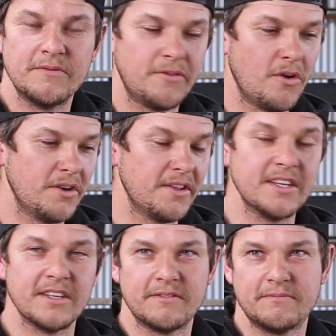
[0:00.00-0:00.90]
find that
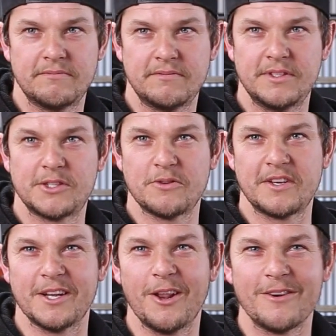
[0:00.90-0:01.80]
you sort of
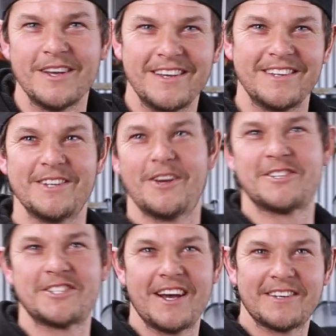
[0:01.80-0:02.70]

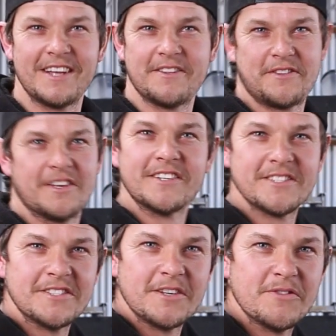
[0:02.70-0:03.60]
get stuck in other
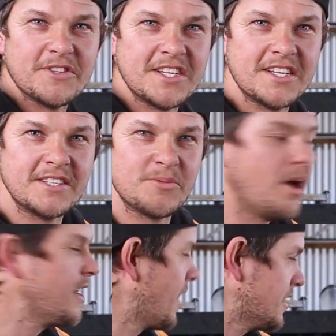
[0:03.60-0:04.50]
things and different settings.
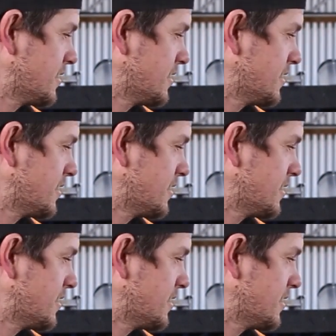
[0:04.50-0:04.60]
But no,